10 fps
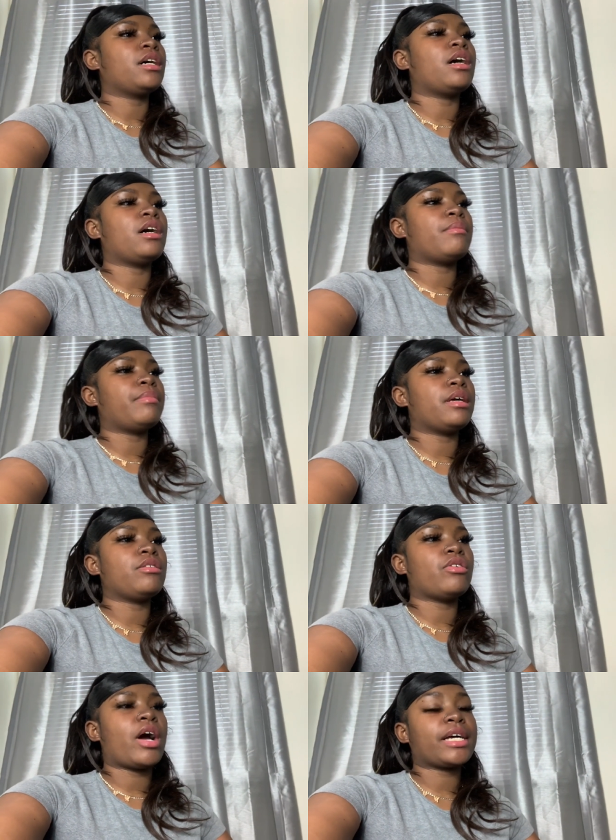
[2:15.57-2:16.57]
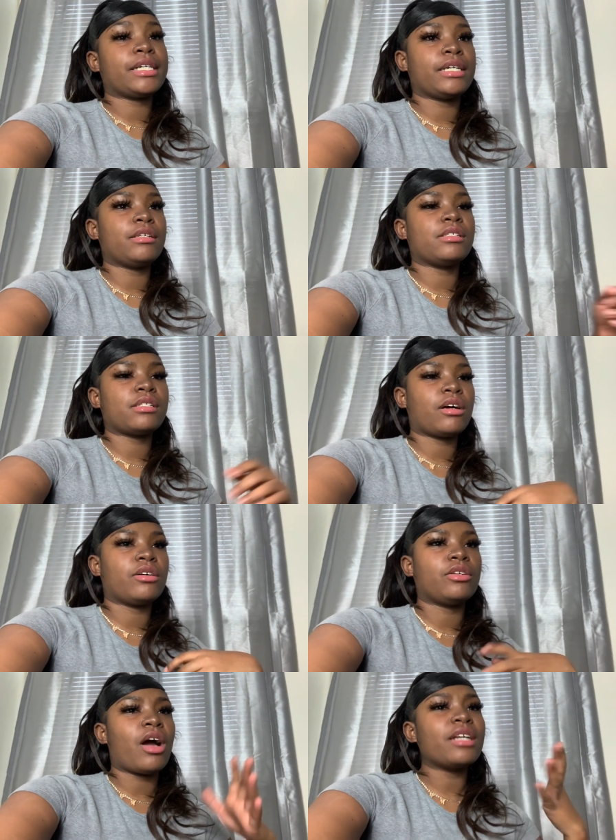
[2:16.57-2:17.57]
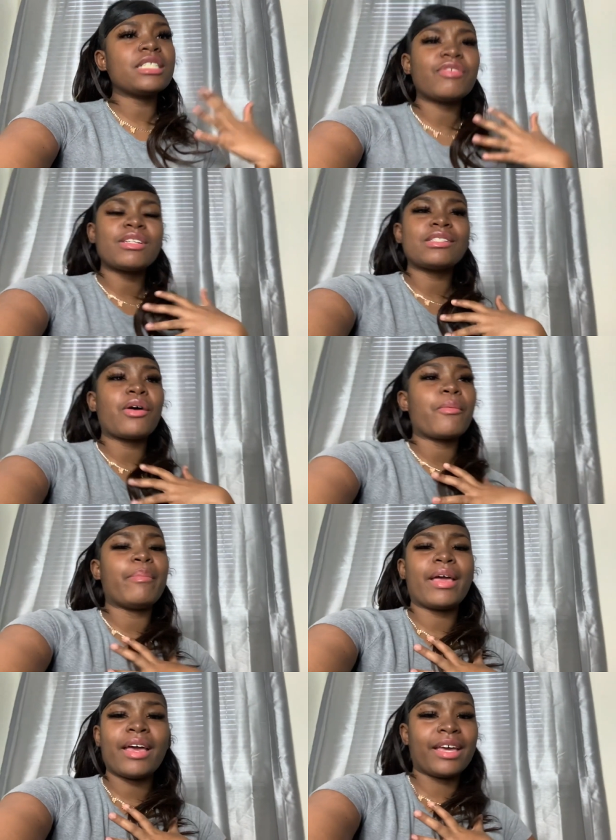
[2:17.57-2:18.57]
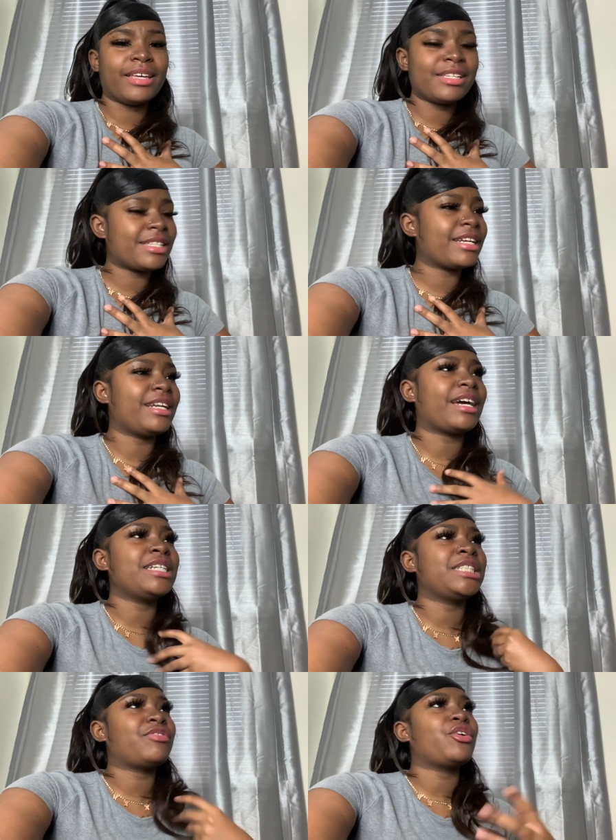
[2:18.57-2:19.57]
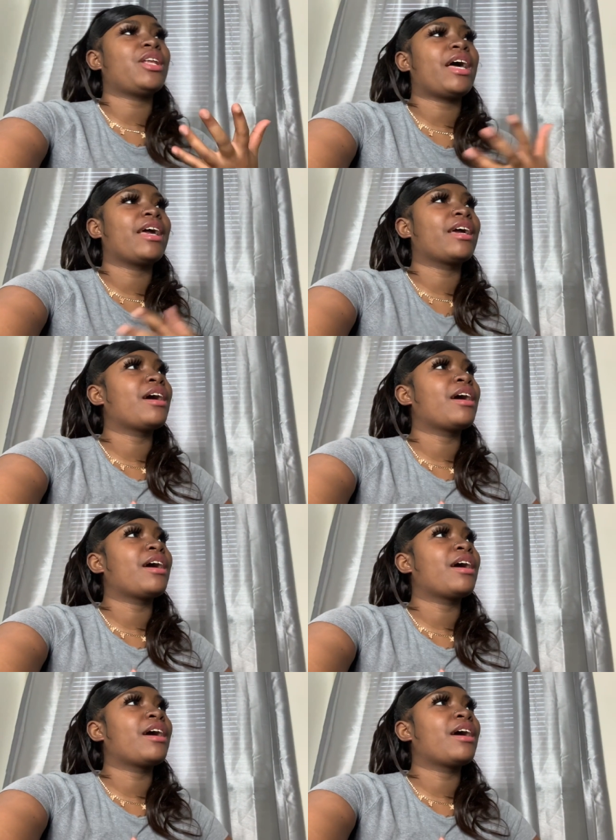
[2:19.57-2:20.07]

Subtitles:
But, you know, I couldn't. So, y'all, I just felt so bad yesterday. Like, I just felt like...